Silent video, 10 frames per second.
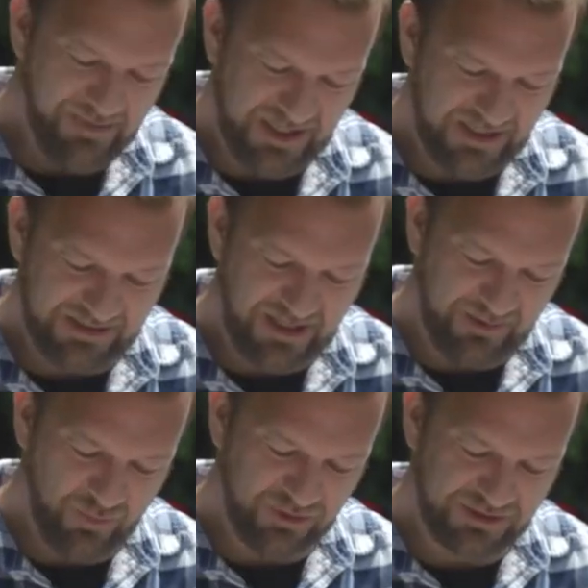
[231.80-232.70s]
I mean, I
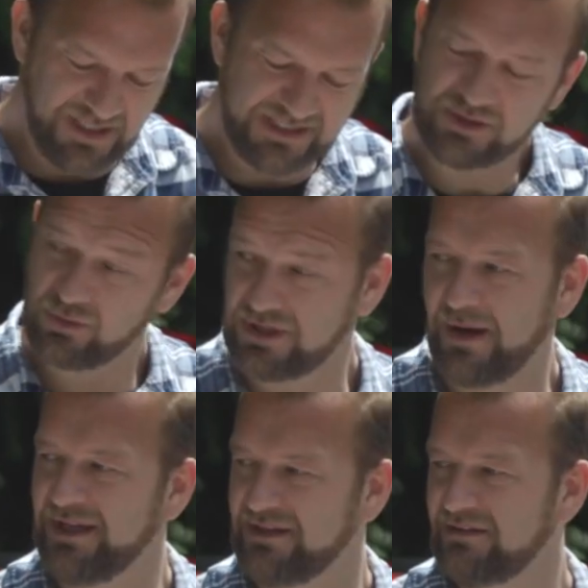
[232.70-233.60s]
would. It's also,
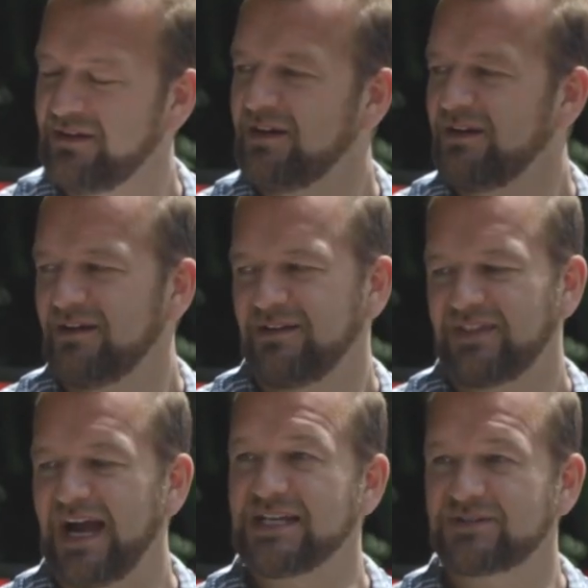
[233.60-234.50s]

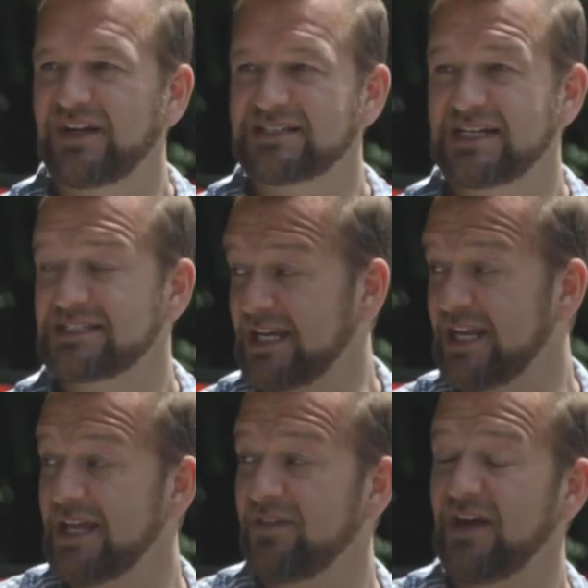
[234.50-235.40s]
that is fantastic. And
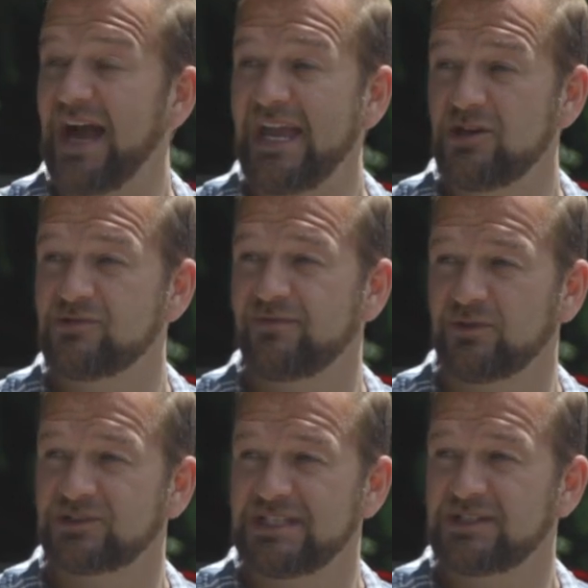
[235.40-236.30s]
that 800 volt
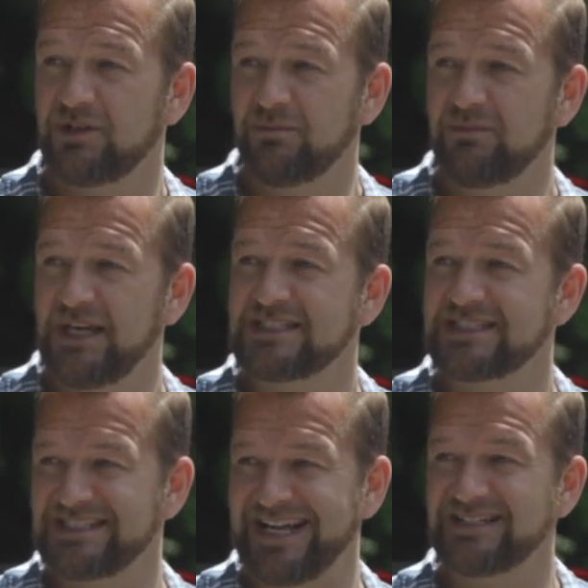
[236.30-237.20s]
system is
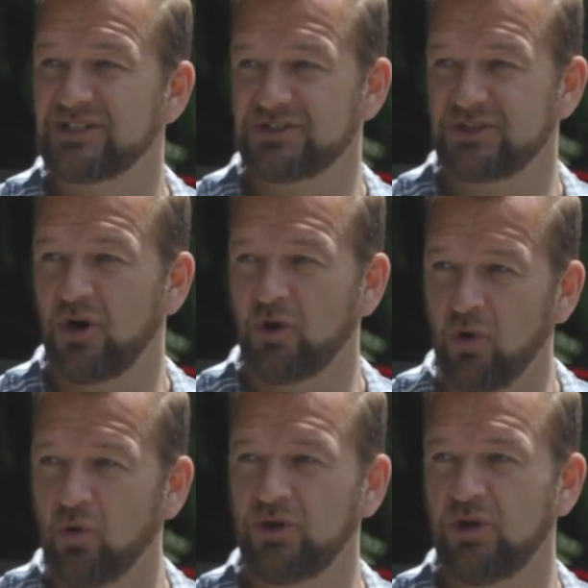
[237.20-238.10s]
standard on
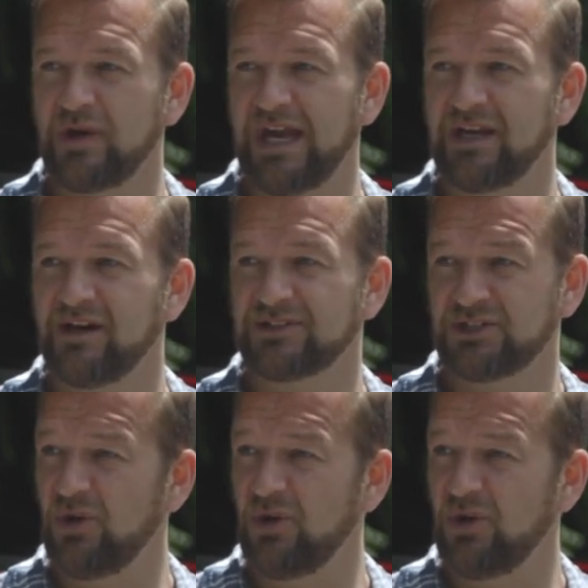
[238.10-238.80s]
all UK cars. So